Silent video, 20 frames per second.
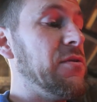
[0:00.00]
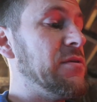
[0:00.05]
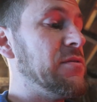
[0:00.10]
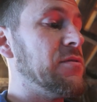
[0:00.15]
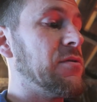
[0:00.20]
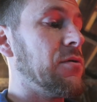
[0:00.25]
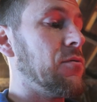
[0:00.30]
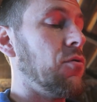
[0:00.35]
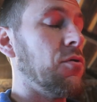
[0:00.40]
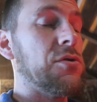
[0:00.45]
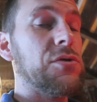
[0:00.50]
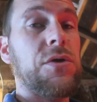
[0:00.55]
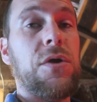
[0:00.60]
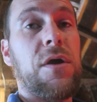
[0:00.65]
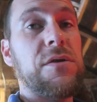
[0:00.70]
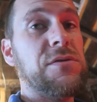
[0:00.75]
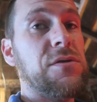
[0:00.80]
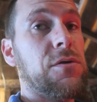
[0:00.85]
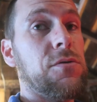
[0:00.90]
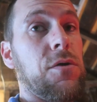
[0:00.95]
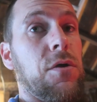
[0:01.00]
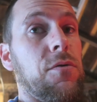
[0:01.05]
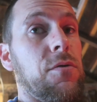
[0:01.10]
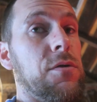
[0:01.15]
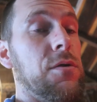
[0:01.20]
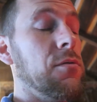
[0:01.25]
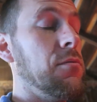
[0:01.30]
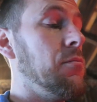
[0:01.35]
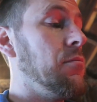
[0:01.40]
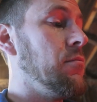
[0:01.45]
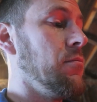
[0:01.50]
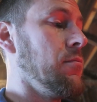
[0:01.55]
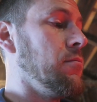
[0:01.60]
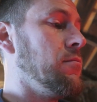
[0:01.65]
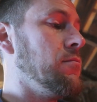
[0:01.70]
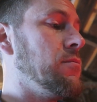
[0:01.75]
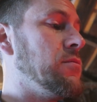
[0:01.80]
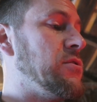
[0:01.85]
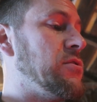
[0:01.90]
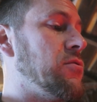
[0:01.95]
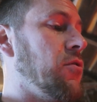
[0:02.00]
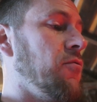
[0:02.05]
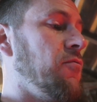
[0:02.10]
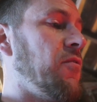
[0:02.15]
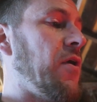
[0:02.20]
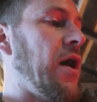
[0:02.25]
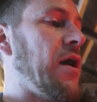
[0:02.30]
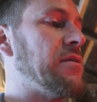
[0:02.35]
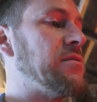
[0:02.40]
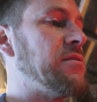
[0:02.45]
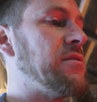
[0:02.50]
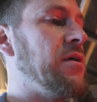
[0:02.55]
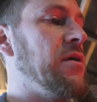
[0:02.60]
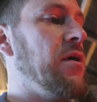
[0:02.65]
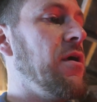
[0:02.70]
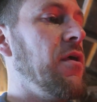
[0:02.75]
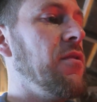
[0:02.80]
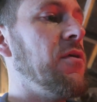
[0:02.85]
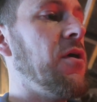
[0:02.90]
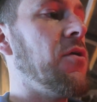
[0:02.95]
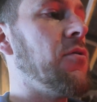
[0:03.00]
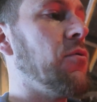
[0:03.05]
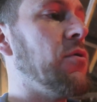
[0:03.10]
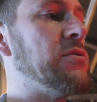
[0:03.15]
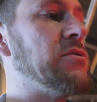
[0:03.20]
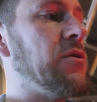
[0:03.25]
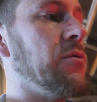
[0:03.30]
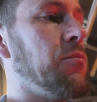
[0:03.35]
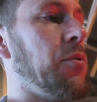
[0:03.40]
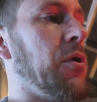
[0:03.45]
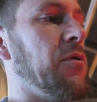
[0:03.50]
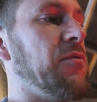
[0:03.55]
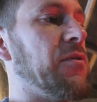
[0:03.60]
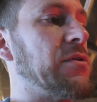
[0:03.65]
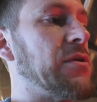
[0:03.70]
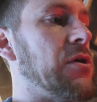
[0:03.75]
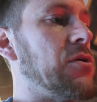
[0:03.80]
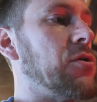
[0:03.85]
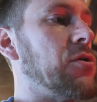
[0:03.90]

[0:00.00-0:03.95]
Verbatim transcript: These Cornish Cross are growing so fast. The other ones are perfect